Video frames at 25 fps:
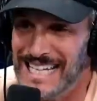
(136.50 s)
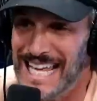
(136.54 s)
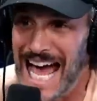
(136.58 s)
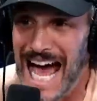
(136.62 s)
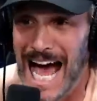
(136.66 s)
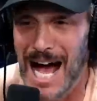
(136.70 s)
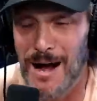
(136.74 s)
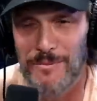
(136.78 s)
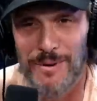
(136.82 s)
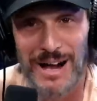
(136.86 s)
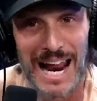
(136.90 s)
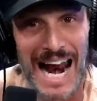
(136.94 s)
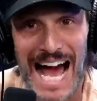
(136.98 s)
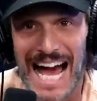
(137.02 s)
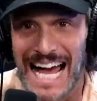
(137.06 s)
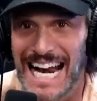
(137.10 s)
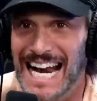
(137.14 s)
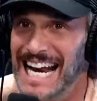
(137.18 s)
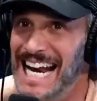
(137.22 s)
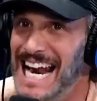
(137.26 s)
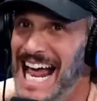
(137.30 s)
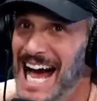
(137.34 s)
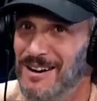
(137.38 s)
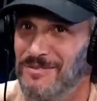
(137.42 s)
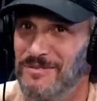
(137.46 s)
Yeah, but I
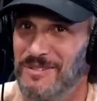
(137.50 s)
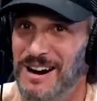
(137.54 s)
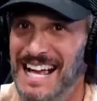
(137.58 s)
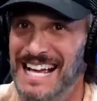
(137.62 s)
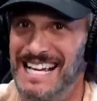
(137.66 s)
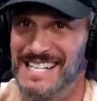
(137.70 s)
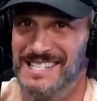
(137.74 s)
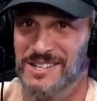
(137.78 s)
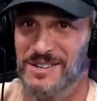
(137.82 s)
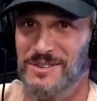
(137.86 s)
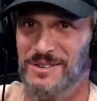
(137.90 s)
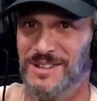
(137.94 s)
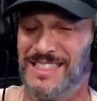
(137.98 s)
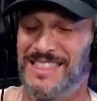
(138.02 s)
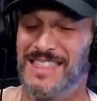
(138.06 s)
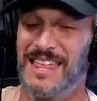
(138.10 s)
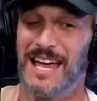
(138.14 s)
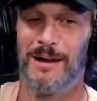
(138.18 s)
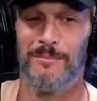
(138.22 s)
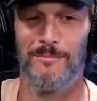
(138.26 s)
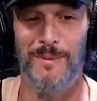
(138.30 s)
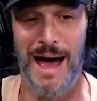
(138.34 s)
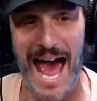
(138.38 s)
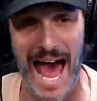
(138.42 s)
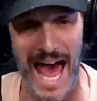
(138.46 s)
did not raise you to
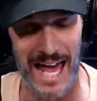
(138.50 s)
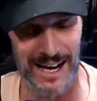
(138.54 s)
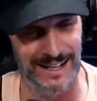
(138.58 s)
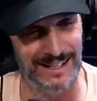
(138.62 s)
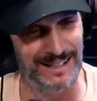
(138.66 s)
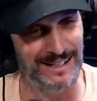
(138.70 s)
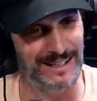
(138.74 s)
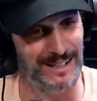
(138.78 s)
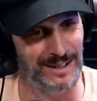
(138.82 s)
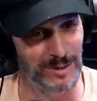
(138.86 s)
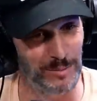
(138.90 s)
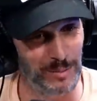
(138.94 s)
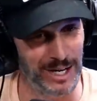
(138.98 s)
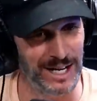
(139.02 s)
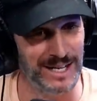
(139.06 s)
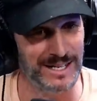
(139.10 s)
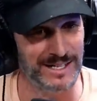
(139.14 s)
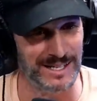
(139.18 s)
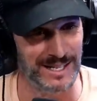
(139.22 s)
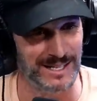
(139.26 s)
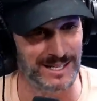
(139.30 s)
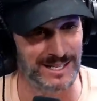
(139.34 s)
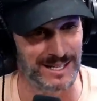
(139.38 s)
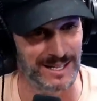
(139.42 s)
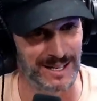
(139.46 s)
think, Matt, what is
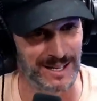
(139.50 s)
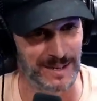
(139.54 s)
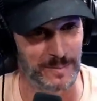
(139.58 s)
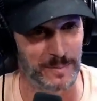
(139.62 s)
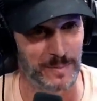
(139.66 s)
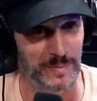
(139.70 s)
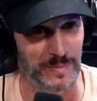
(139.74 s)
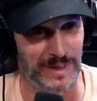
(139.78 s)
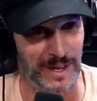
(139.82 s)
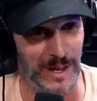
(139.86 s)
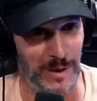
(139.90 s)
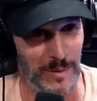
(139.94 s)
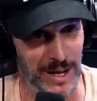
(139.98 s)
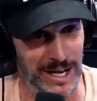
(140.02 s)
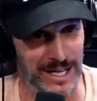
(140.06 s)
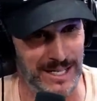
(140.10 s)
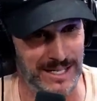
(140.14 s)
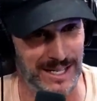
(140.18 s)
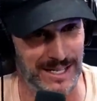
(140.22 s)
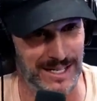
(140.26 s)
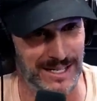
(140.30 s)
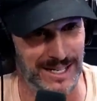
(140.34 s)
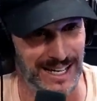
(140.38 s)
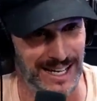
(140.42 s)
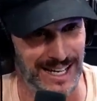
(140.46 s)
this? What is
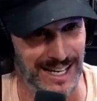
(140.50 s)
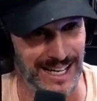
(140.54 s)
this?